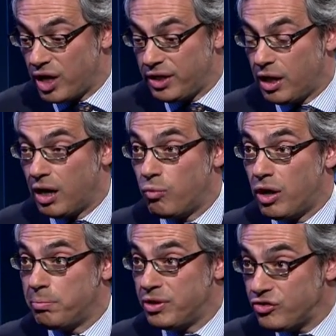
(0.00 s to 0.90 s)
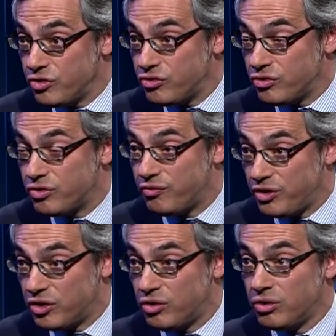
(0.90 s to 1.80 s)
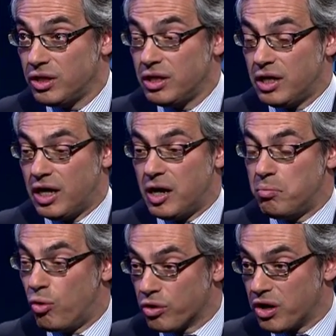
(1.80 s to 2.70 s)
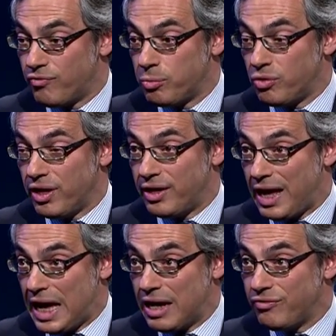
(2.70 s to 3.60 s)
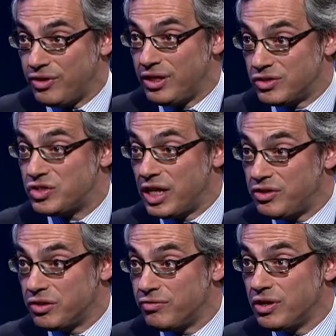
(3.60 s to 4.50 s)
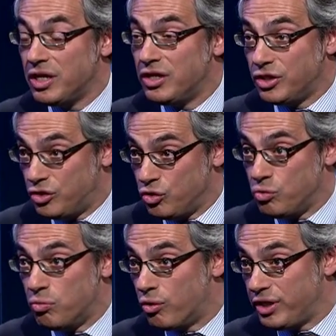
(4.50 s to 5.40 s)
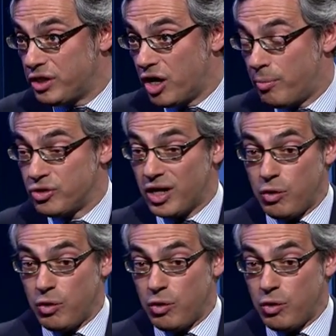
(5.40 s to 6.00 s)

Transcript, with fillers: I need, I want businesses to feel uh, more comfortable and to have the incentive to do more e-commerce.